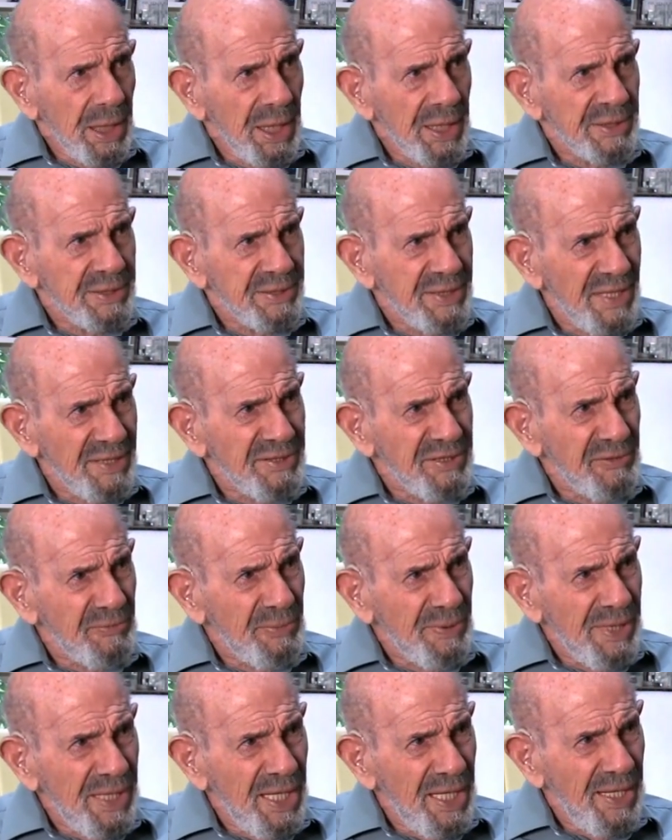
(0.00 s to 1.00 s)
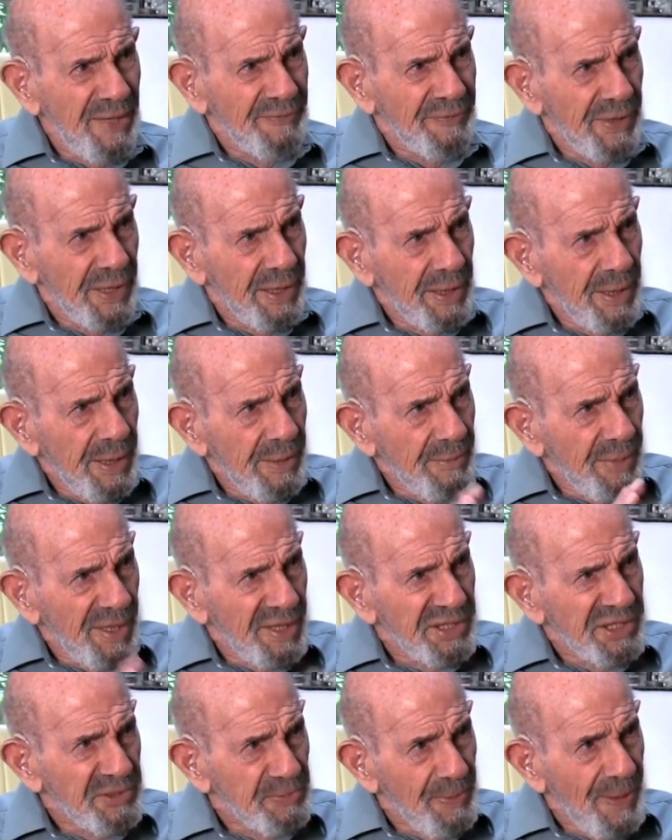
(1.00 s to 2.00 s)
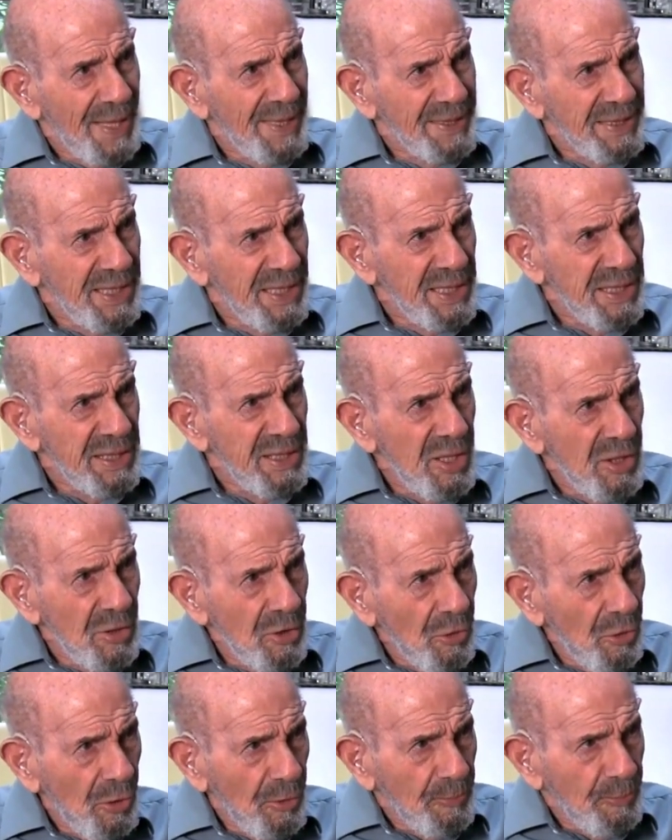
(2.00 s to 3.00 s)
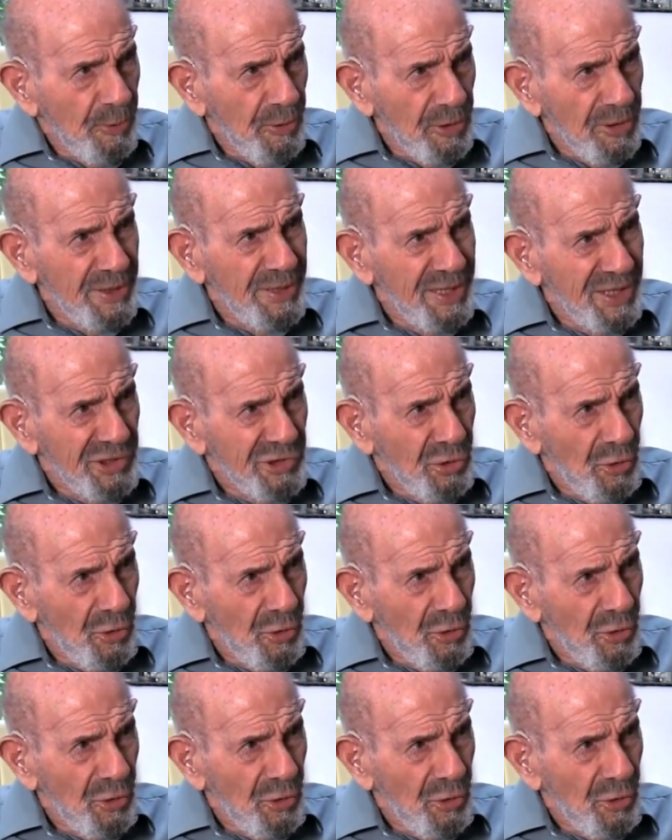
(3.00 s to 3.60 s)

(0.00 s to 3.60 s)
a sense of behavior by spanking or pulling a